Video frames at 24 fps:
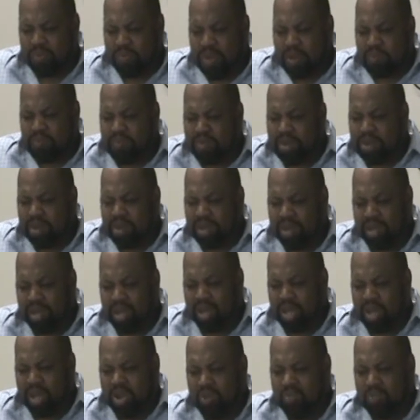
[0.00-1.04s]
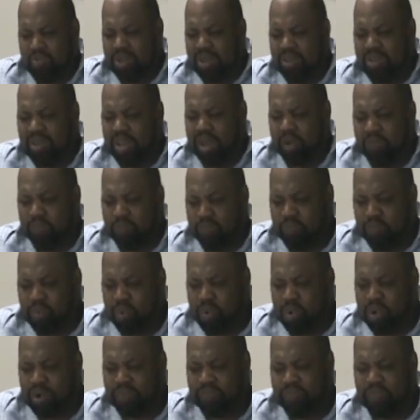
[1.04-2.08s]
remember we used to have
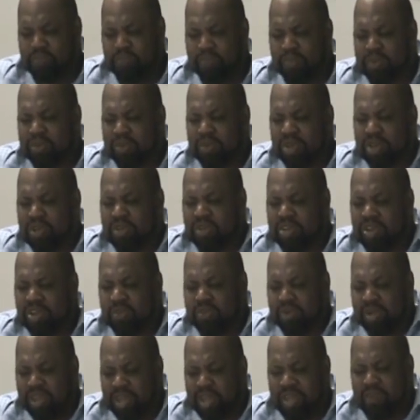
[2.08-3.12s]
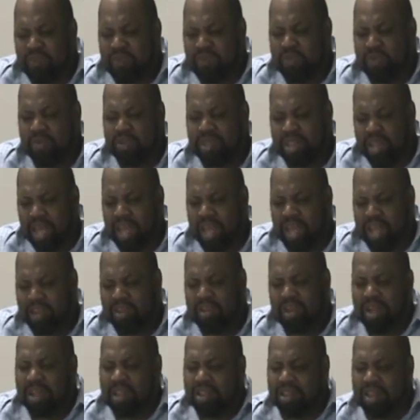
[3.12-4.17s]
war. Remember we used to do evil things.
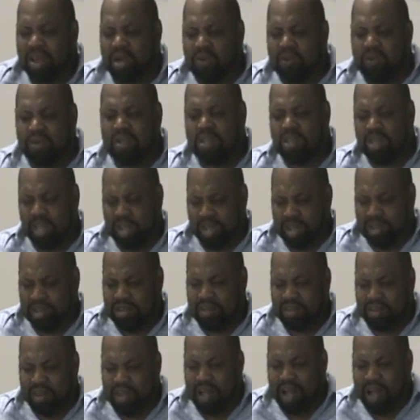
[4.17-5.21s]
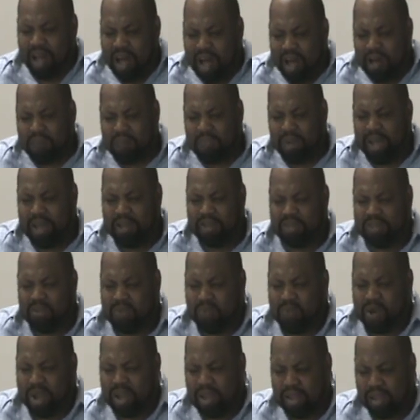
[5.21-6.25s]
Those things are passed
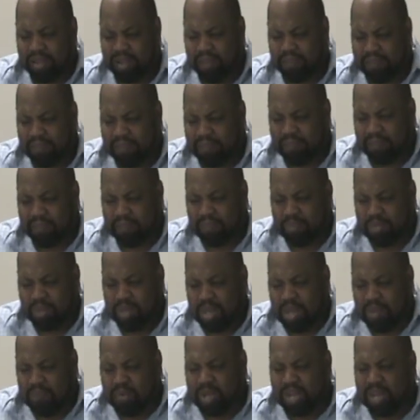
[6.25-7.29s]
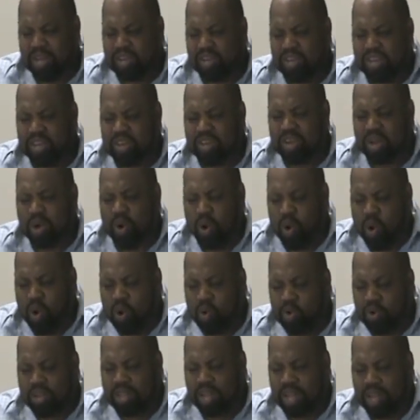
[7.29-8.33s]
away. All right. Because the
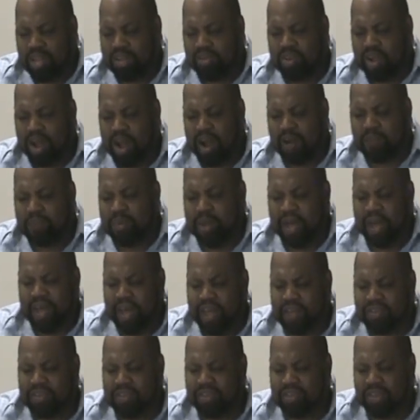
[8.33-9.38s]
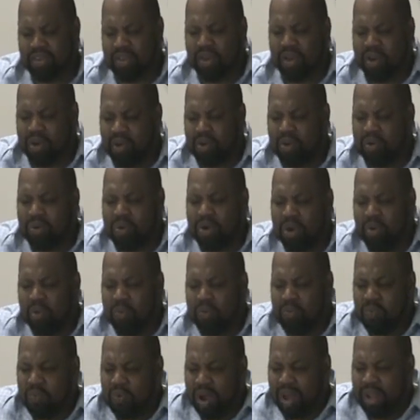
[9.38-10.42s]
old things are passed
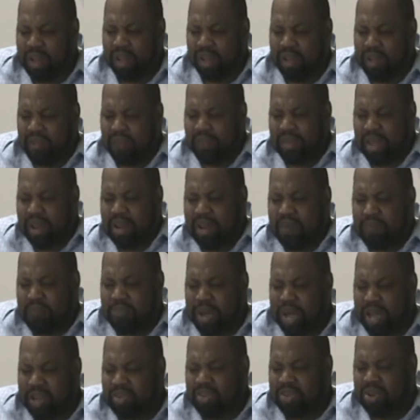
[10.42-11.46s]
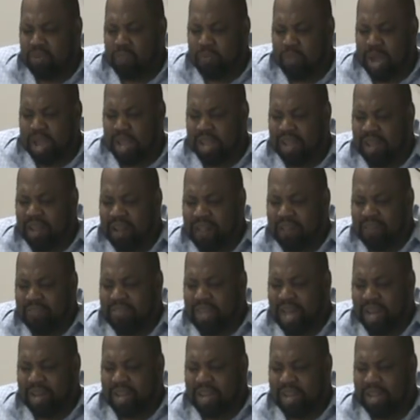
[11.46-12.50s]
away. And that passed away,
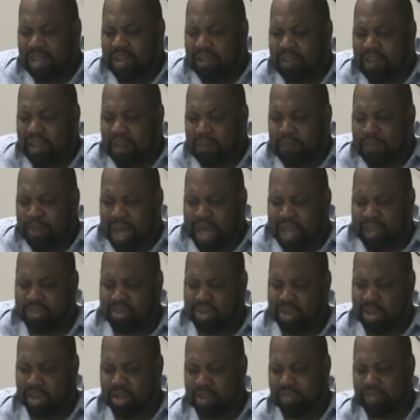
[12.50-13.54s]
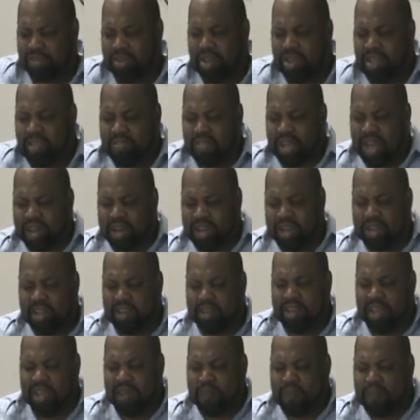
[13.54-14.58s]
that is past tense. Mm -hmm. That mm-hmm. is
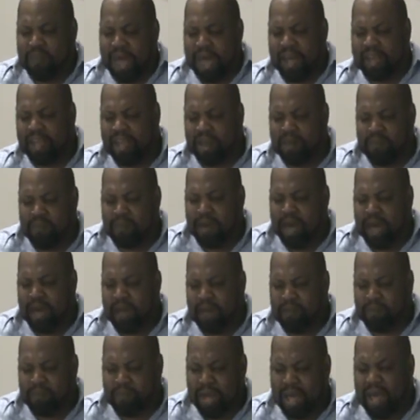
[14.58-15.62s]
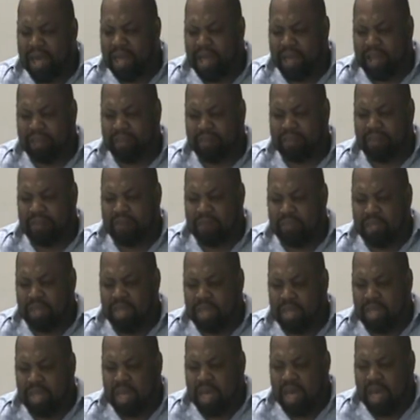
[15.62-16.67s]
back in my past.
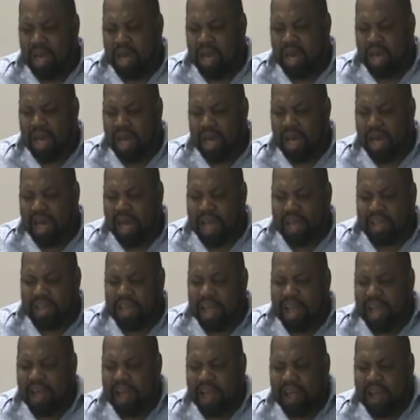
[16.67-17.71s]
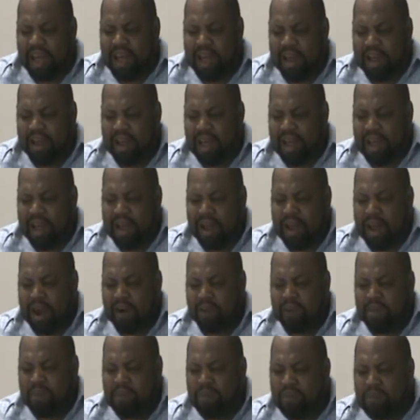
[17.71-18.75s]
Yes. I, I, I, I
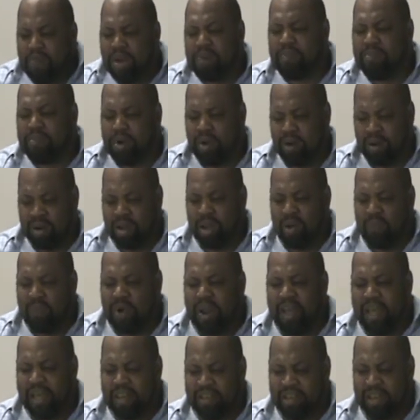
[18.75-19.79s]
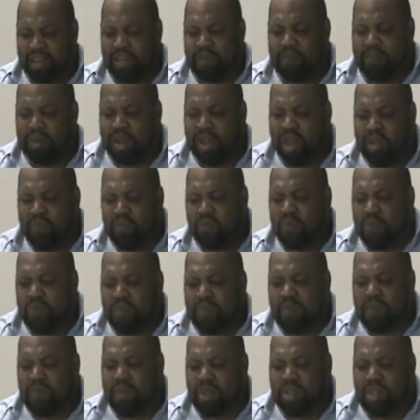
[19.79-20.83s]
remember what I did, but mm -hmm. I don't mm-hmm.
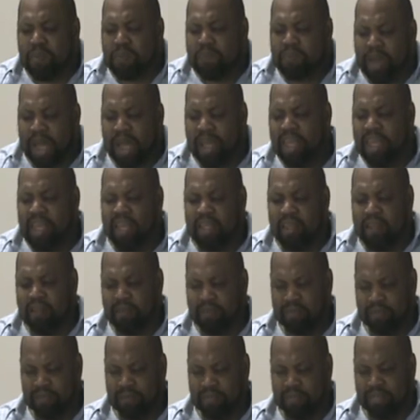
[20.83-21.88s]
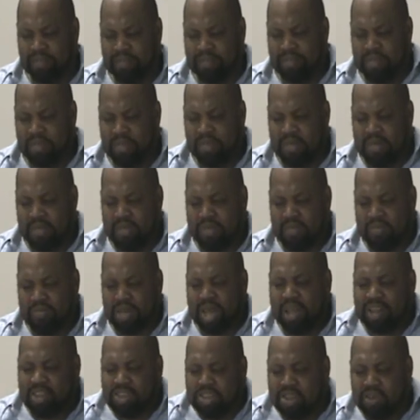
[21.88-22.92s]
remember the pain
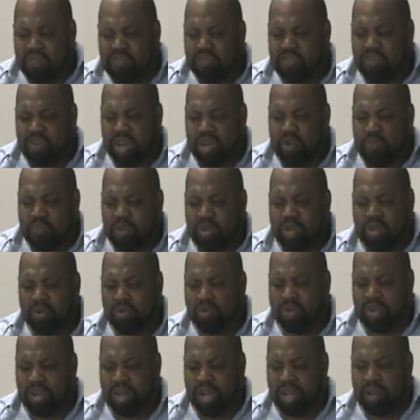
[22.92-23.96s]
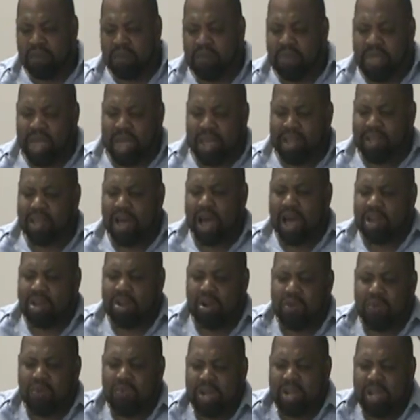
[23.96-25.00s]
that associate with those things. And God
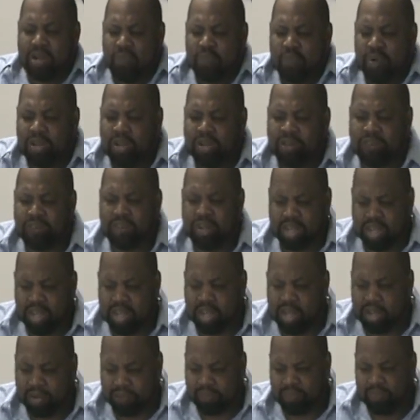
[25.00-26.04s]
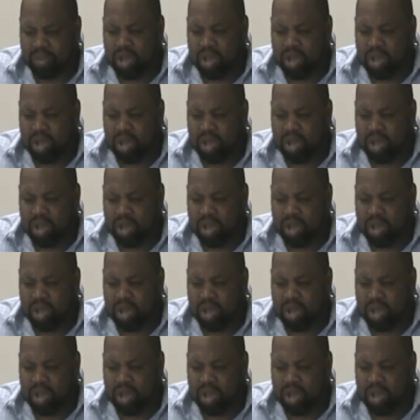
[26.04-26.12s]
don't really want us to forget